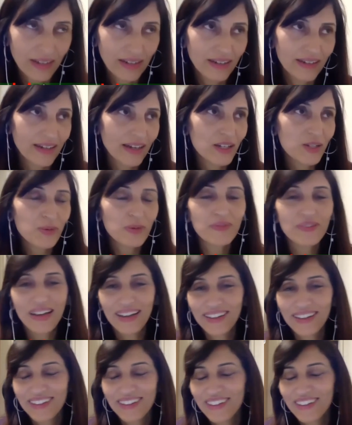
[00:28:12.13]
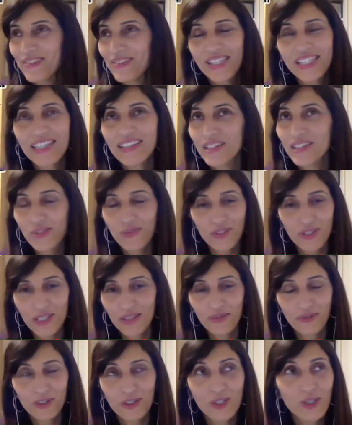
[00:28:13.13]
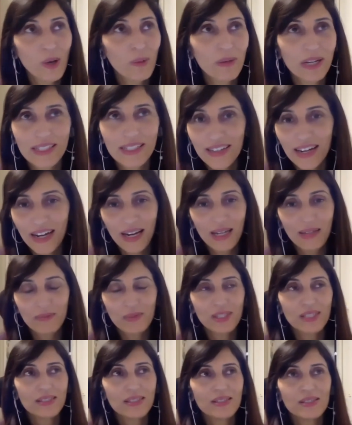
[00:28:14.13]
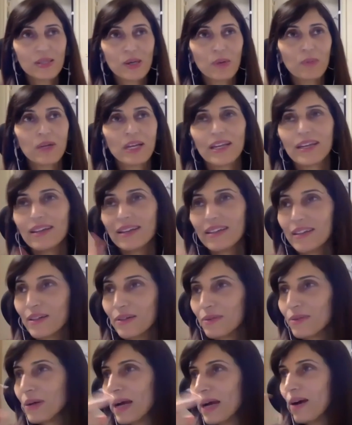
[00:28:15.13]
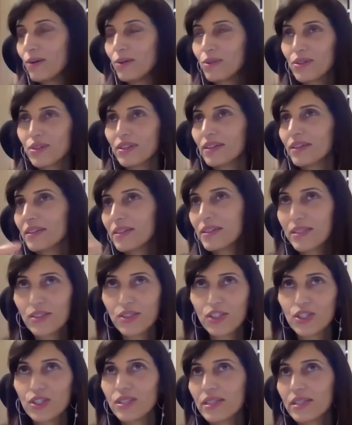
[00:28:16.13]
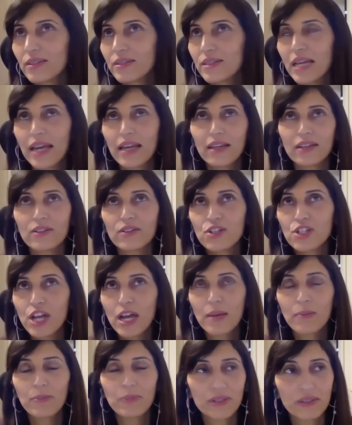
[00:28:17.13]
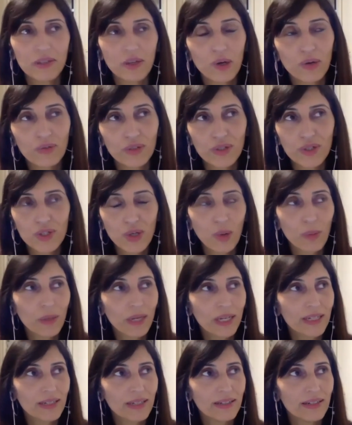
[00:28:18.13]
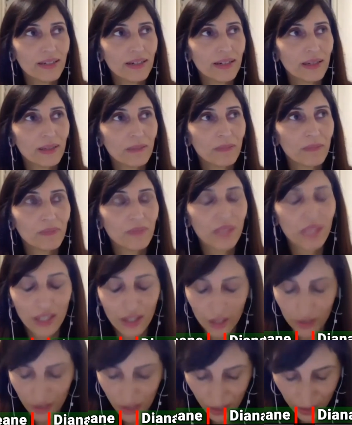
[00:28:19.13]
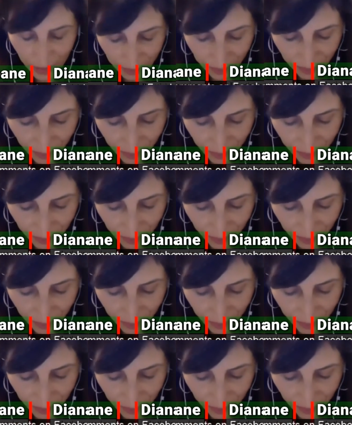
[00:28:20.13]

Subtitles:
Gosh, I've seen this for so many times and so many rounds. This has just taken shape and over so many years.